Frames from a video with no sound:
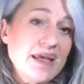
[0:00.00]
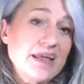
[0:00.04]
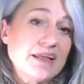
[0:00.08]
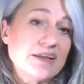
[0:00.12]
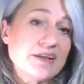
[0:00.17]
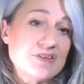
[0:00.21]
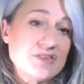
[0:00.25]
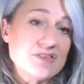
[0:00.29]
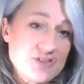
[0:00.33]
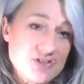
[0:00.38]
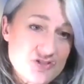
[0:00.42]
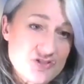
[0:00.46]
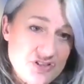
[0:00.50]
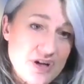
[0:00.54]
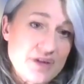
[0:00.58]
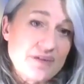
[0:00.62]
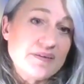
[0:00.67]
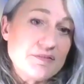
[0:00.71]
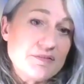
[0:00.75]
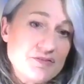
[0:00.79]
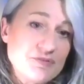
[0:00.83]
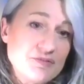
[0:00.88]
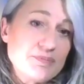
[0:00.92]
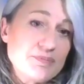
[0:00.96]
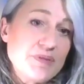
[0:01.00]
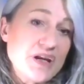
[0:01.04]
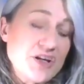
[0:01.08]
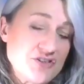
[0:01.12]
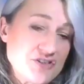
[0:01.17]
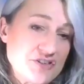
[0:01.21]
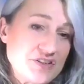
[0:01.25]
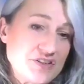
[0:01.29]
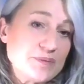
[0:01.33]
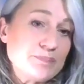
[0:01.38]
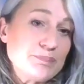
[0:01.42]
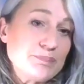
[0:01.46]
and share the
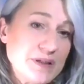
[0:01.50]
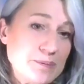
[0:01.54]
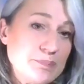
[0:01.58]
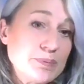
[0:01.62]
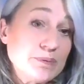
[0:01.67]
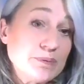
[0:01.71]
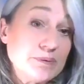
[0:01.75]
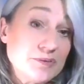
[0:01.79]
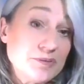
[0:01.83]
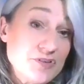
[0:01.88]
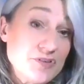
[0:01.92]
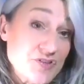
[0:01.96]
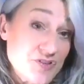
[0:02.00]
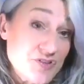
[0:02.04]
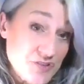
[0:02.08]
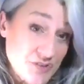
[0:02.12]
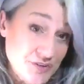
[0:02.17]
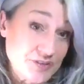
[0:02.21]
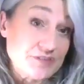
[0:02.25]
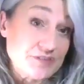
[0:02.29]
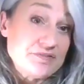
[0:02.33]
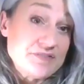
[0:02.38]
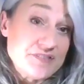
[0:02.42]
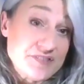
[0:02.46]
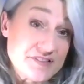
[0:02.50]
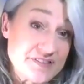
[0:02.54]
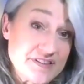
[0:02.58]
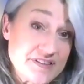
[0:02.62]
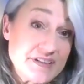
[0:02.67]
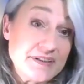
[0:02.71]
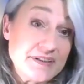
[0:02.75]
information that people deserve to